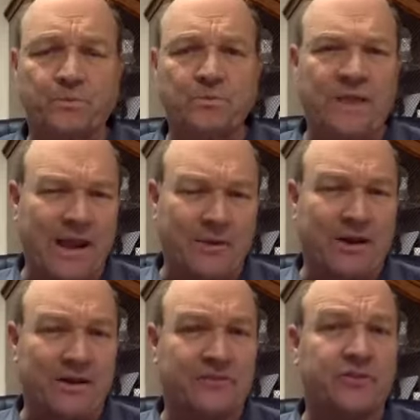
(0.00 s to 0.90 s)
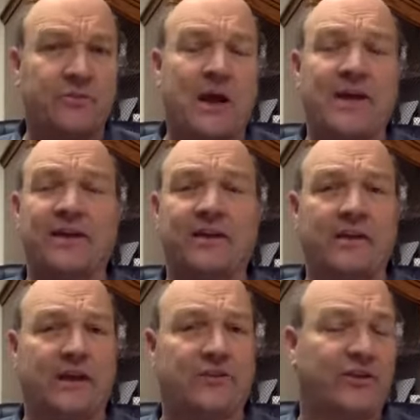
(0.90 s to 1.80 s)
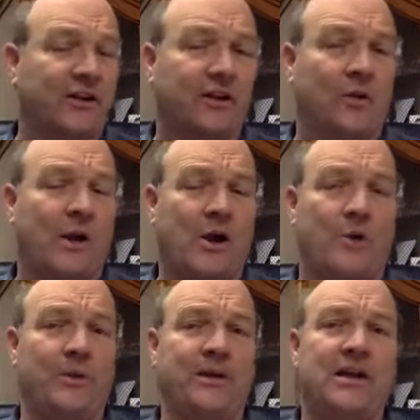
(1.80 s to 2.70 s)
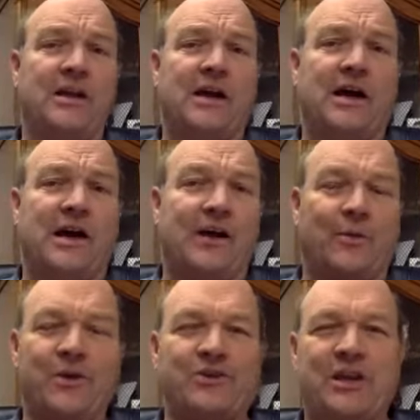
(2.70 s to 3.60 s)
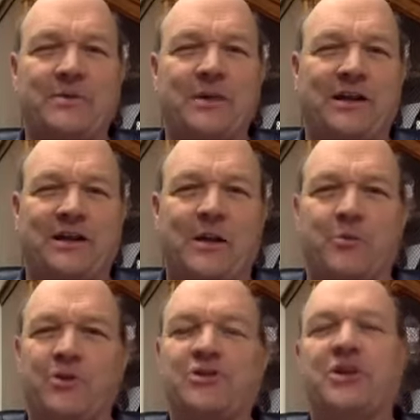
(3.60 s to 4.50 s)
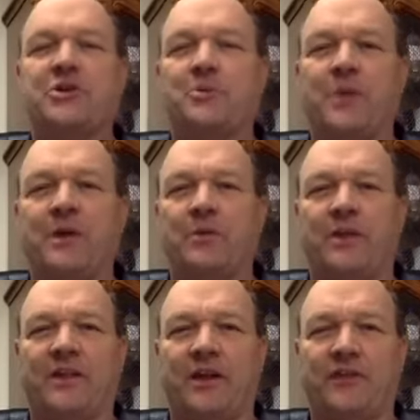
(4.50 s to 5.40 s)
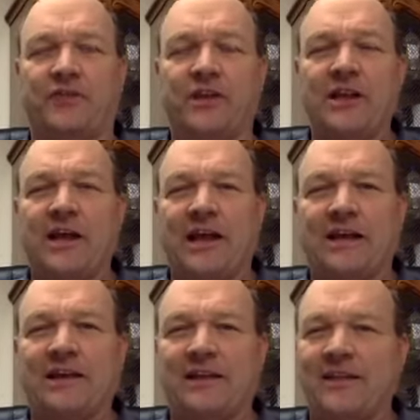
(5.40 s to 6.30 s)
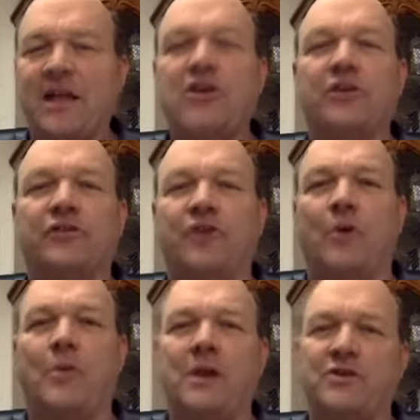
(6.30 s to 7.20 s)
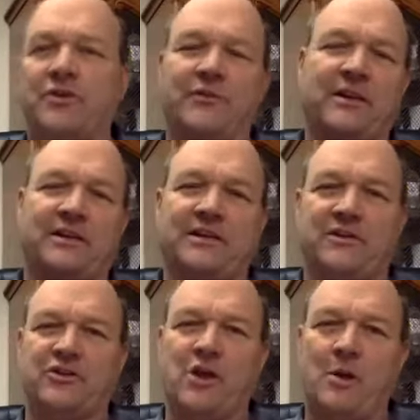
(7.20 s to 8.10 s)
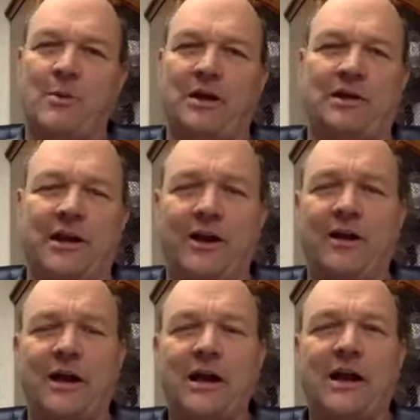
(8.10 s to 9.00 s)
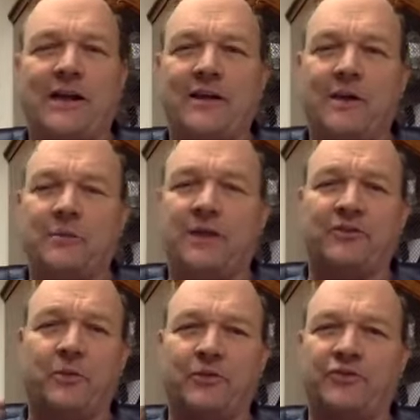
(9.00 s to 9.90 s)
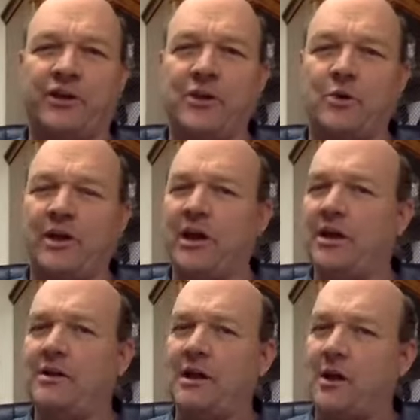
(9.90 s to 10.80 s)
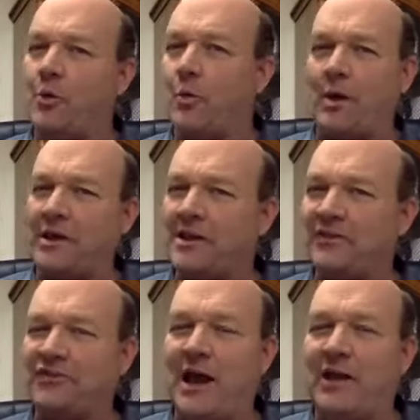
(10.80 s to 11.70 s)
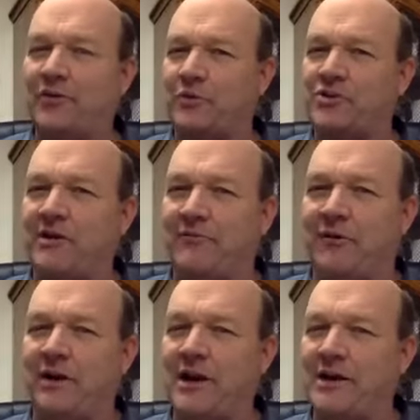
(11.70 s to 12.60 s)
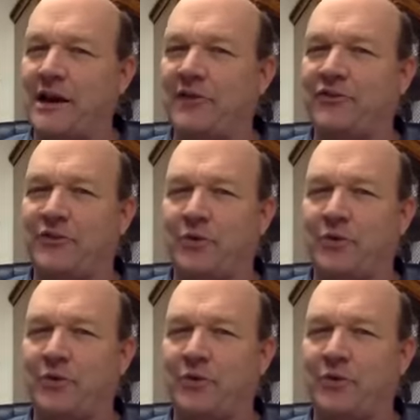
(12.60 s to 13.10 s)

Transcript: anyway, this is Mike in Sinclair, Wyoming, at reachkeep.com. Appreciate you being with us, and thank you so much. Don't forget to hit the share button here, and God bless, and we'll see you again one of these nights, whichever nights you